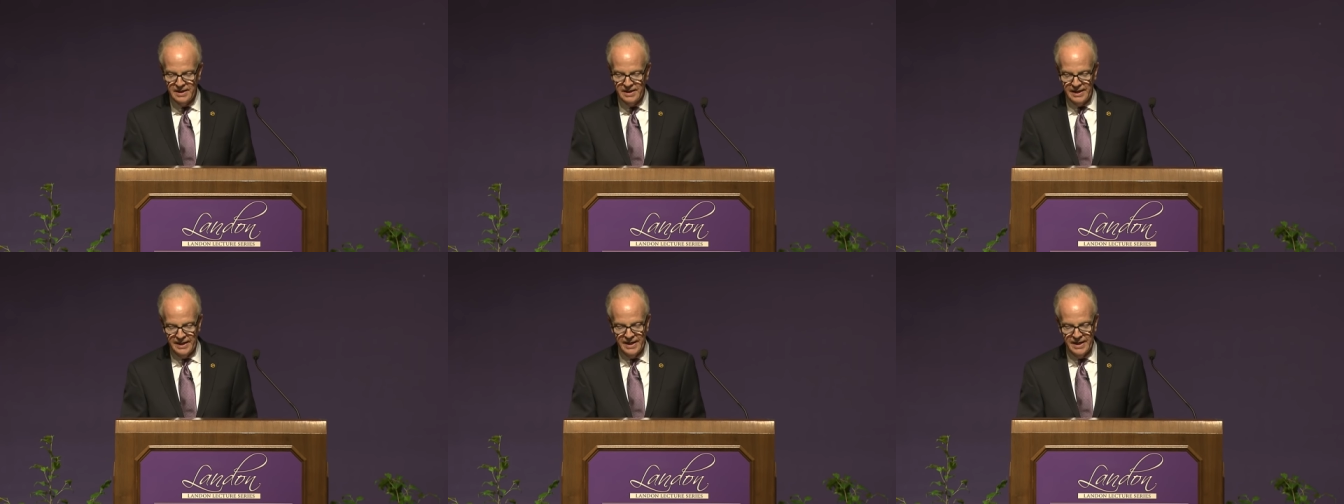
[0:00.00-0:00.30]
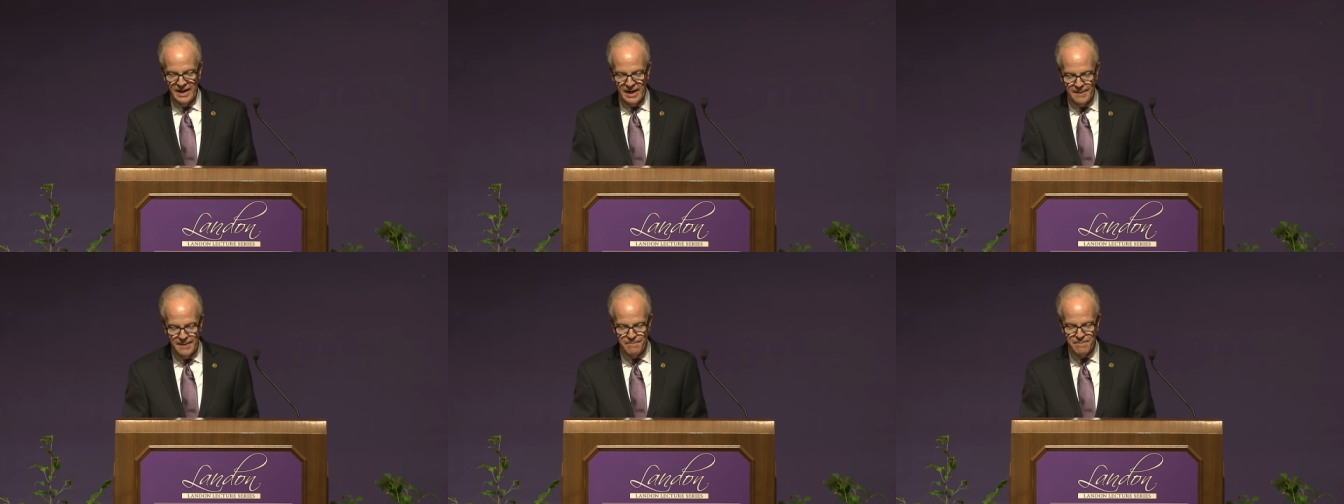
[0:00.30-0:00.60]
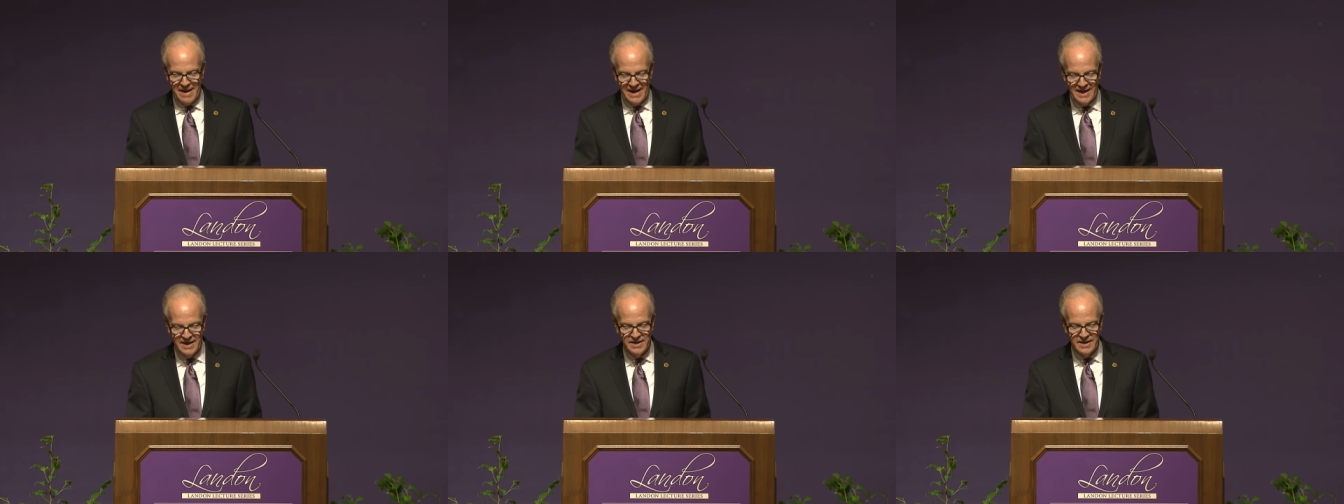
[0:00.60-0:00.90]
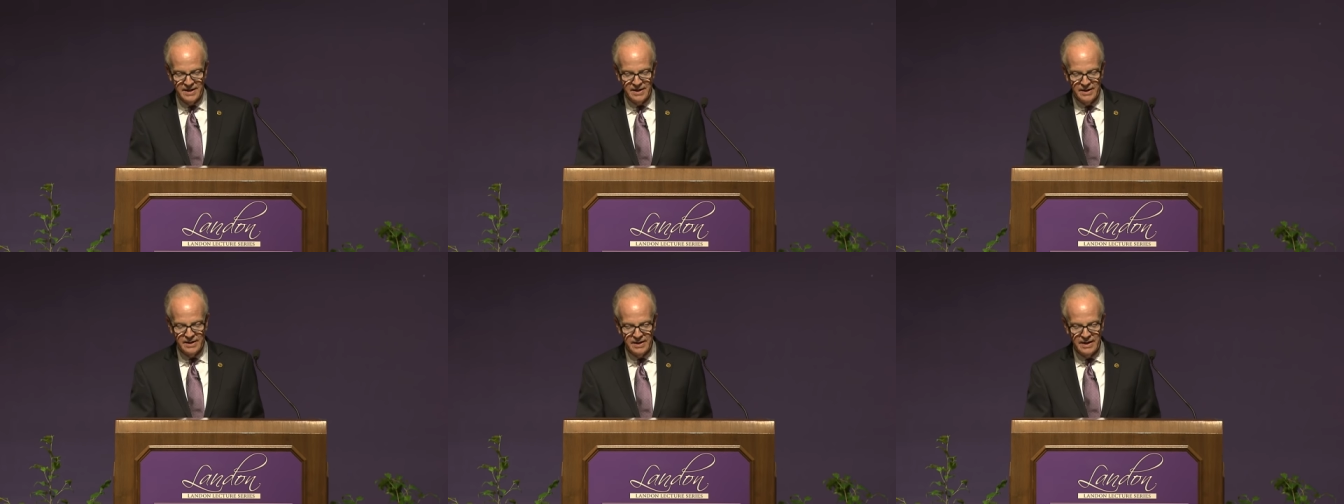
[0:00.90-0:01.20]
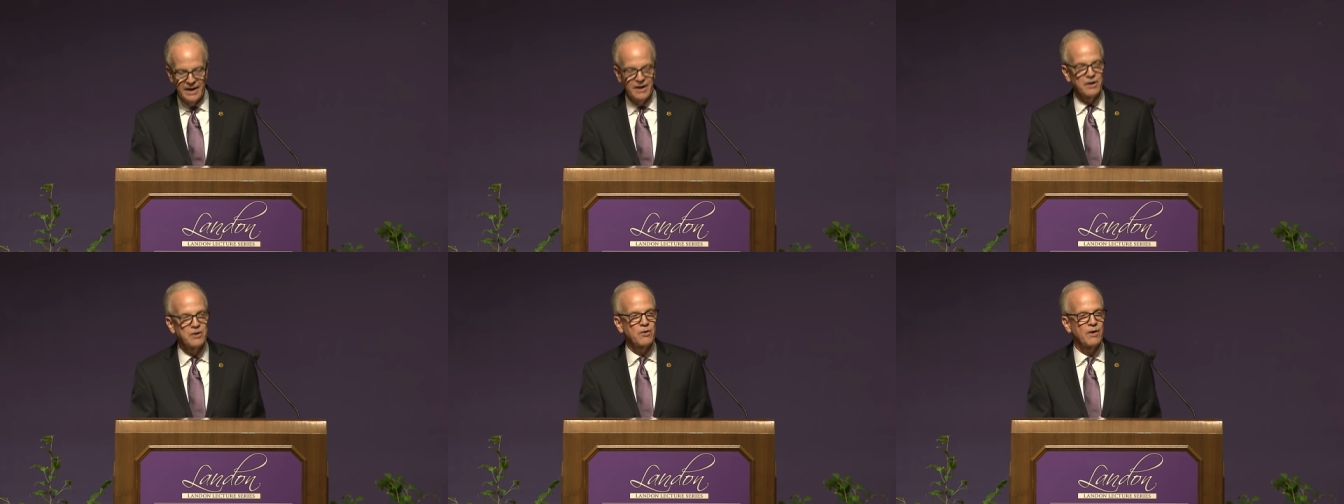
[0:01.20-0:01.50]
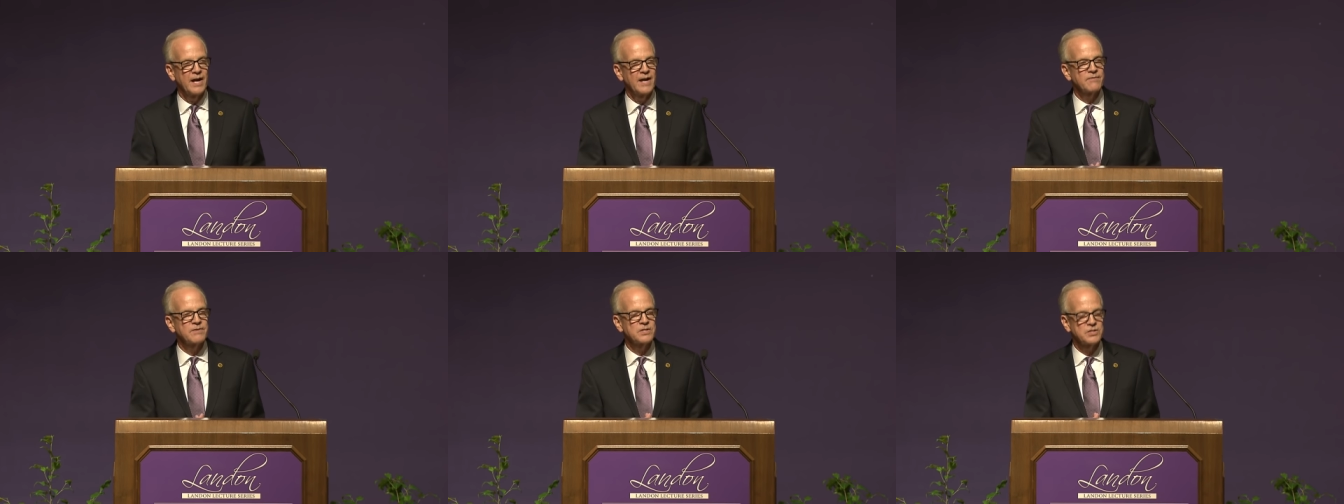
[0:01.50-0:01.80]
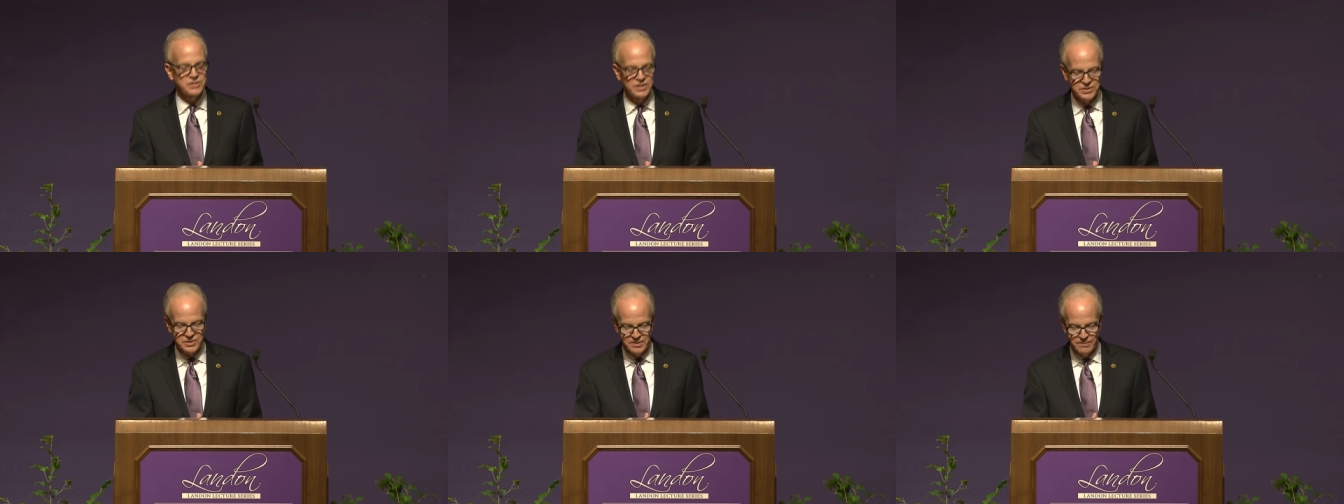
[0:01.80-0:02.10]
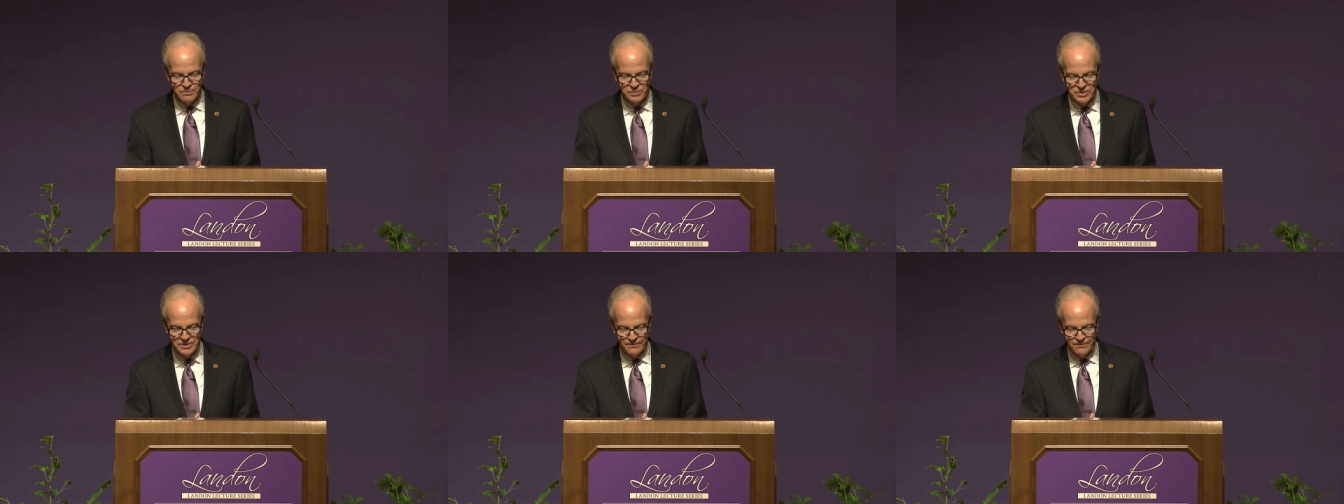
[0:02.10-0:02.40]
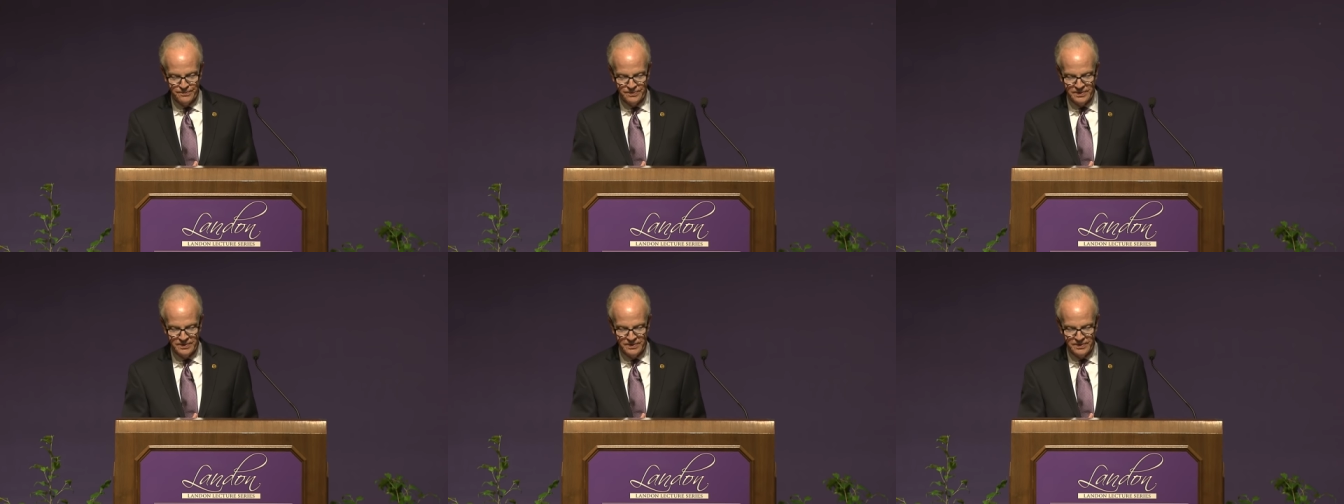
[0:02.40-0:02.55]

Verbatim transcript: in unmanned aircraft systems.